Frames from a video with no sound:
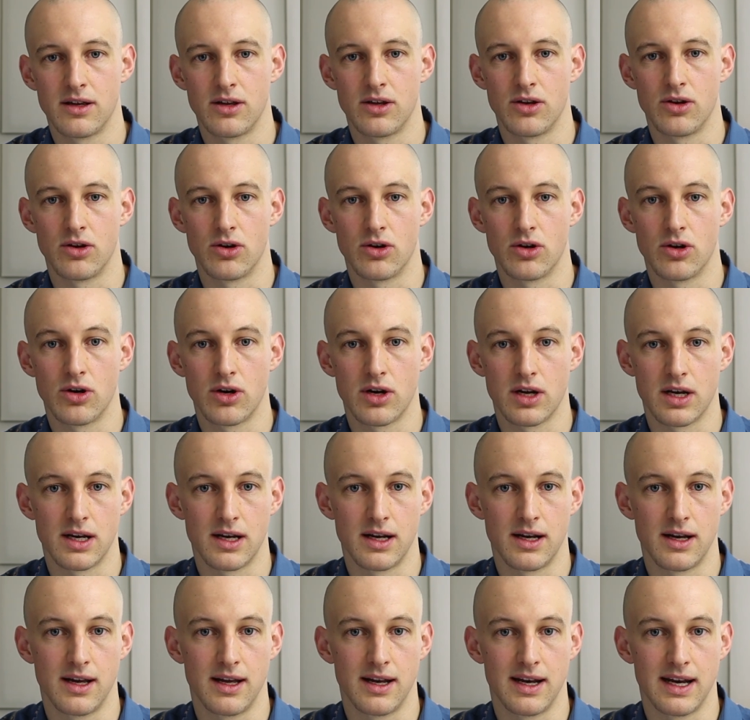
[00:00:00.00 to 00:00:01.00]
You're not going
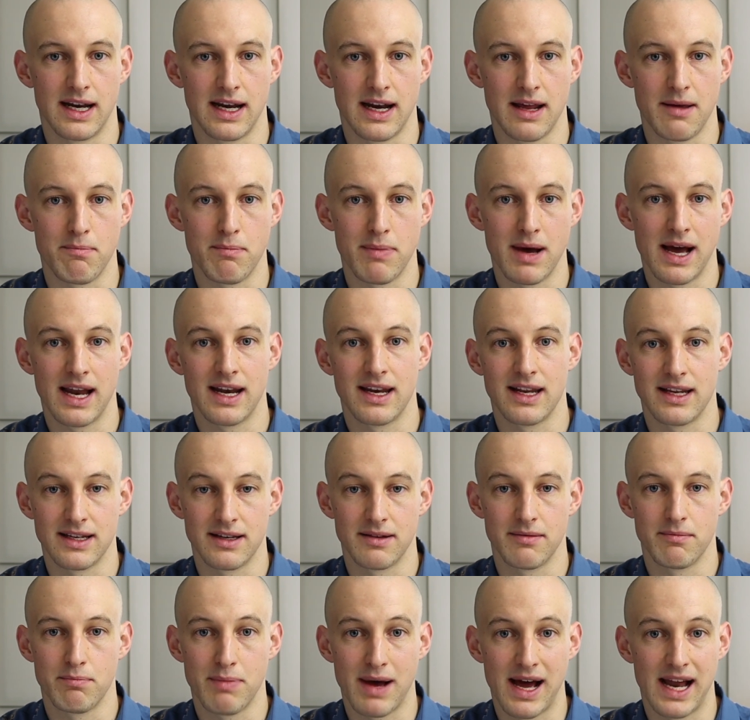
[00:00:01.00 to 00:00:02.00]
to learn any
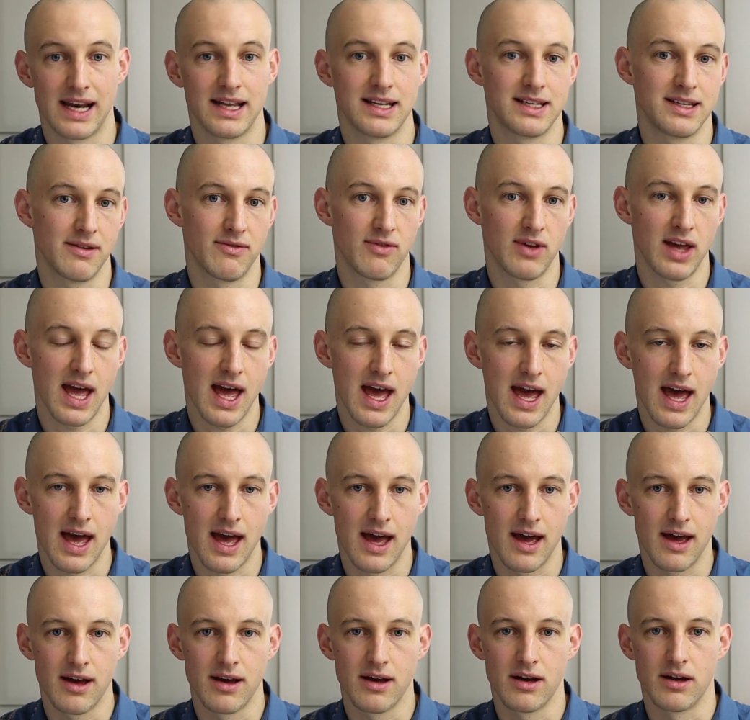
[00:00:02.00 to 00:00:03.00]
palliative
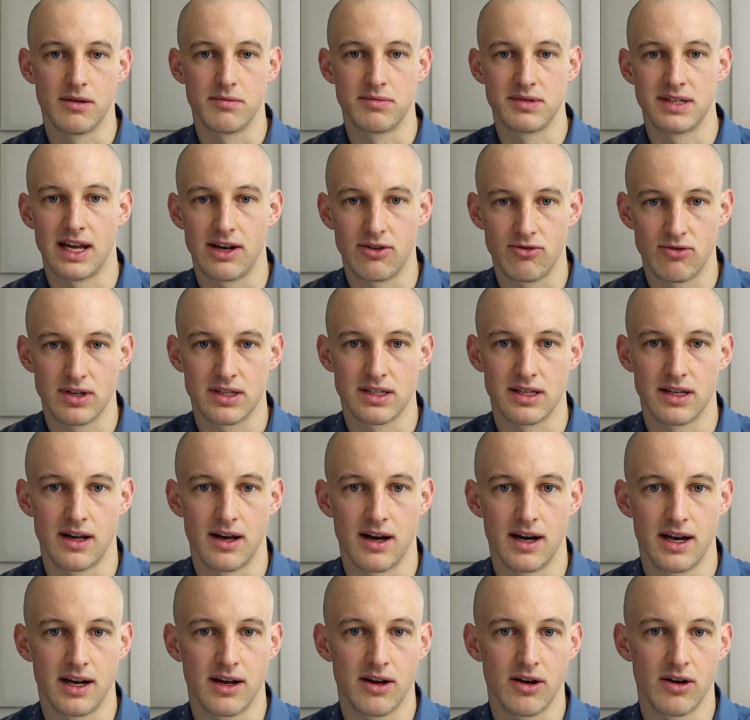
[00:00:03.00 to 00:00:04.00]
care, Obstetrics and
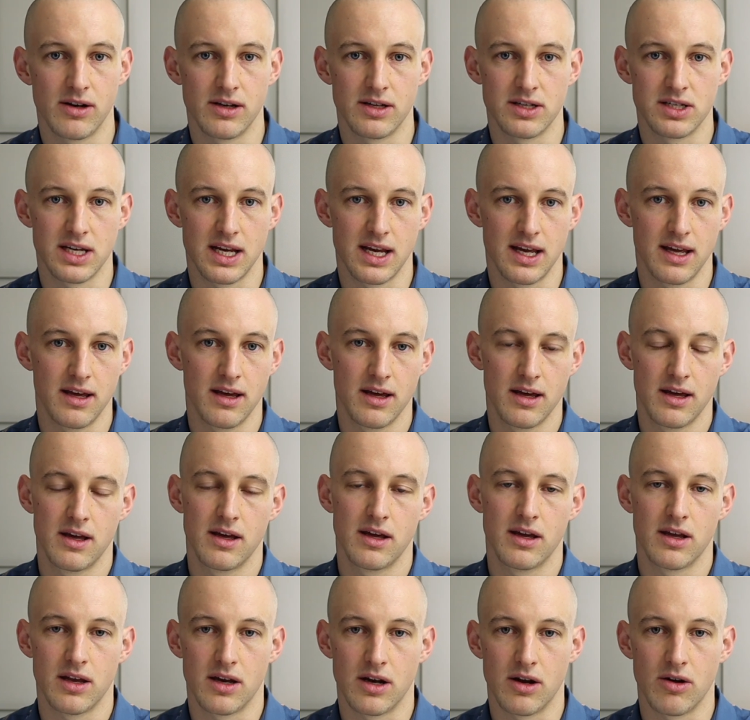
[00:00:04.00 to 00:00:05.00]
Gynaecology,
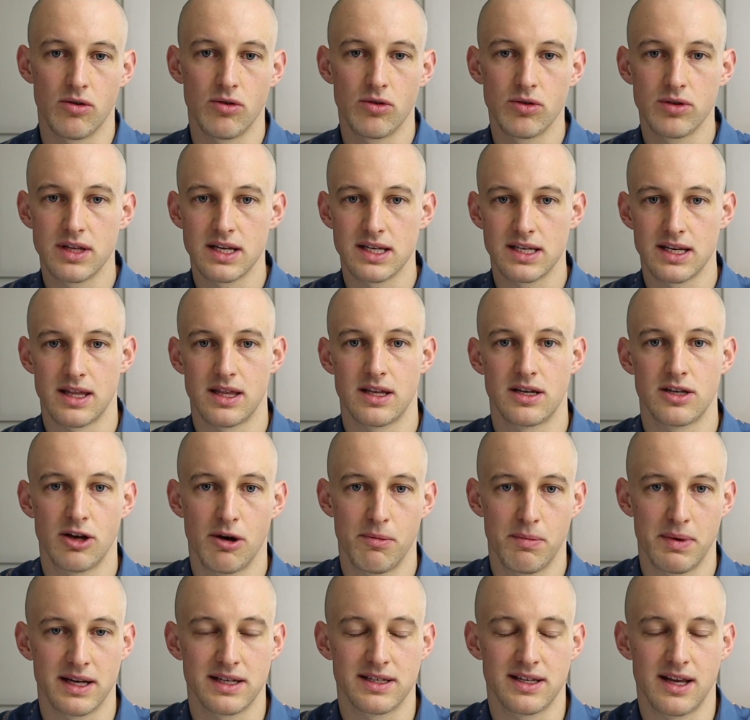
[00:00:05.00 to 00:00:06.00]
all these other
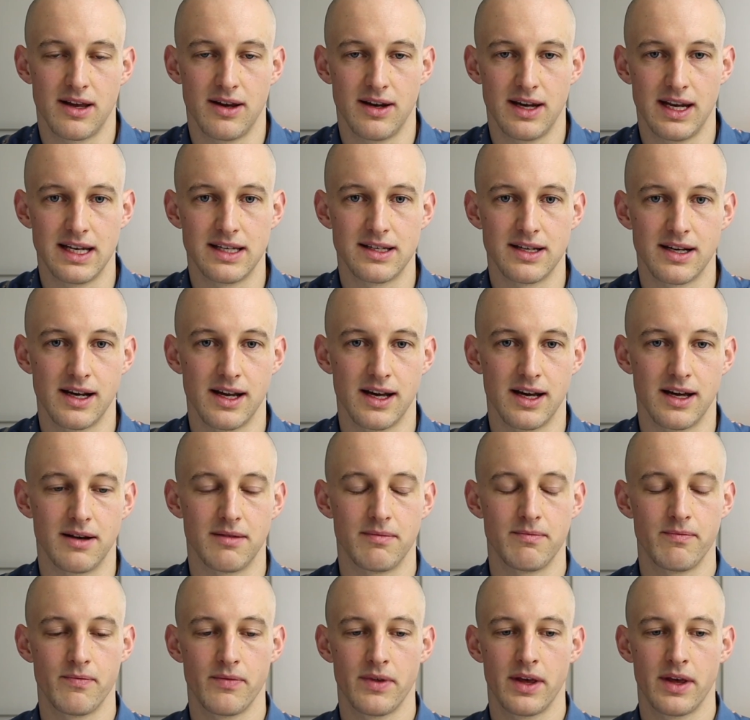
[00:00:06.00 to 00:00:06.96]
topics that you need to learn.